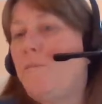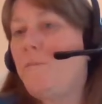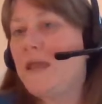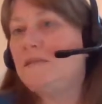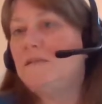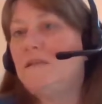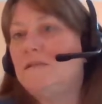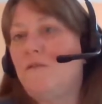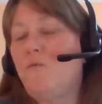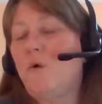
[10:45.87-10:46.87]
basis
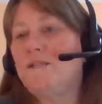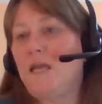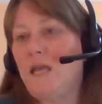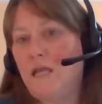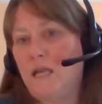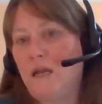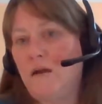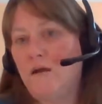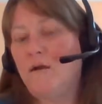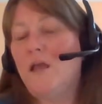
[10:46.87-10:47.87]
of what's in
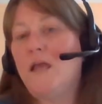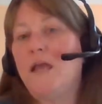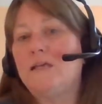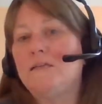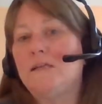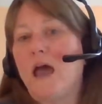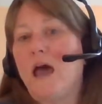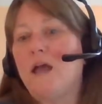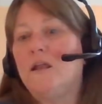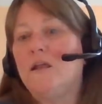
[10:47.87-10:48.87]
here is that